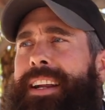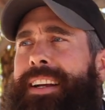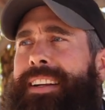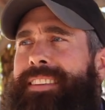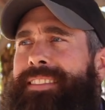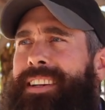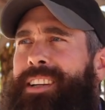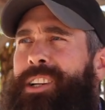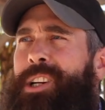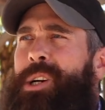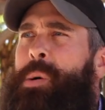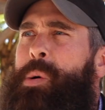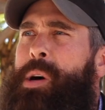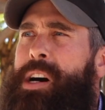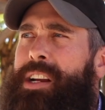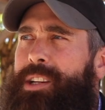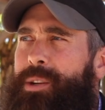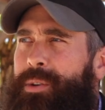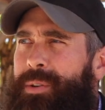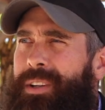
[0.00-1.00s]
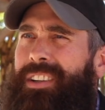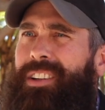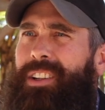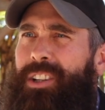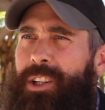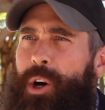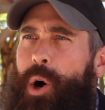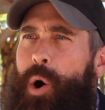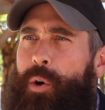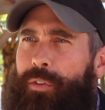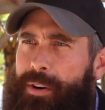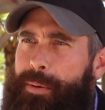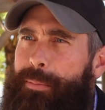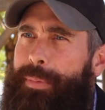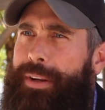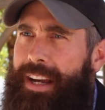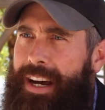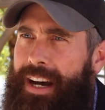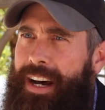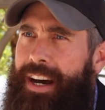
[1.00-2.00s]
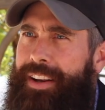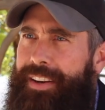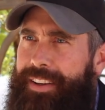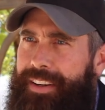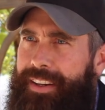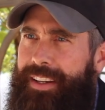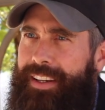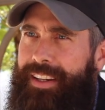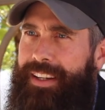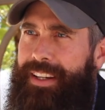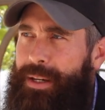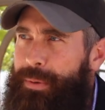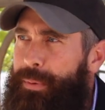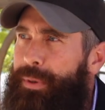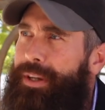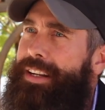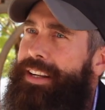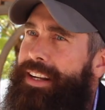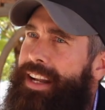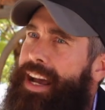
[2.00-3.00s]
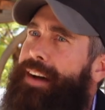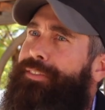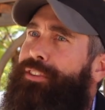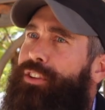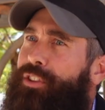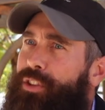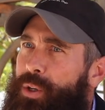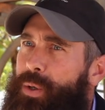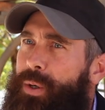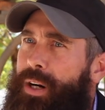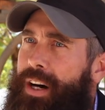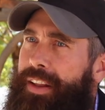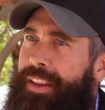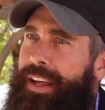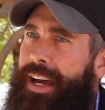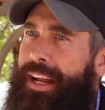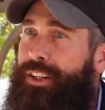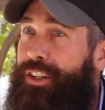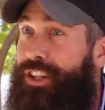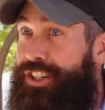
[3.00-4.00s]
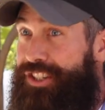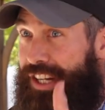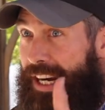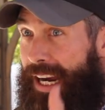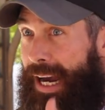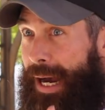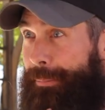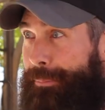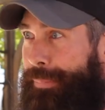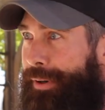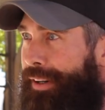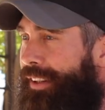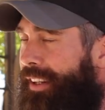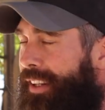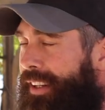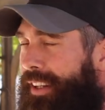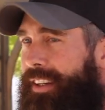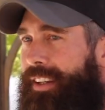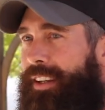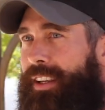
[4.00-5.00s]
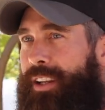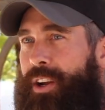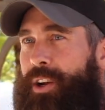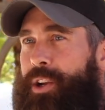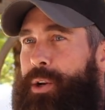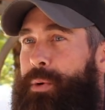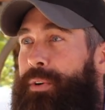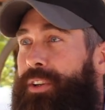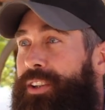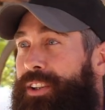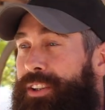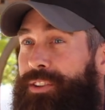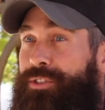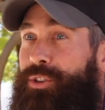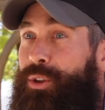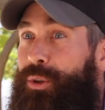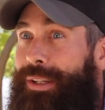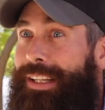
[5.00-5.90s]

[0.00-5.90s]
he could say, you know what? You went a little over and beyond. You really didn't have to do all that. Good job, but, you know, you were a little too